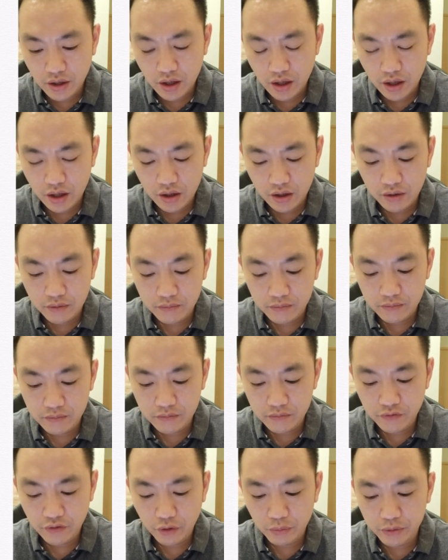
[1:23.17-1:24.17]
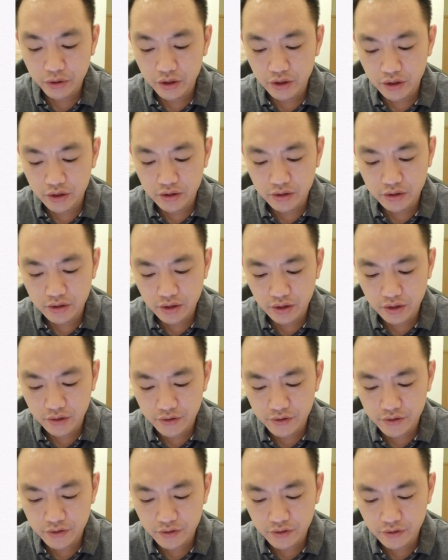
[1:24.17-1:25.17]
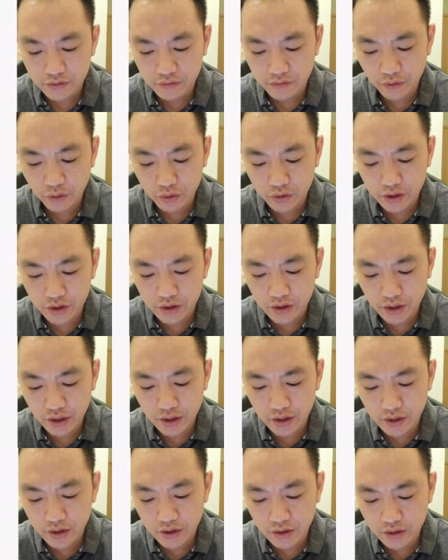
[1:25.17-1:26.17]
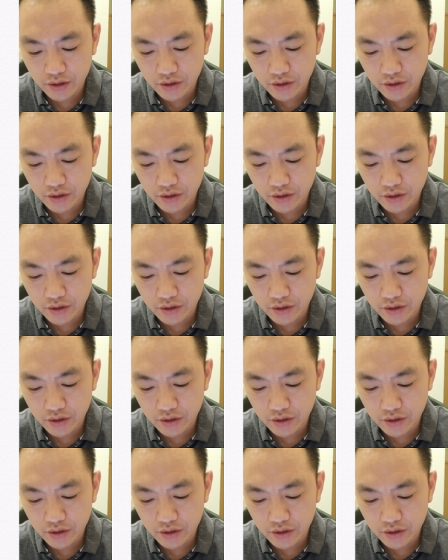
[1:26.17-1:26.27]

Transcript: formula as 14a,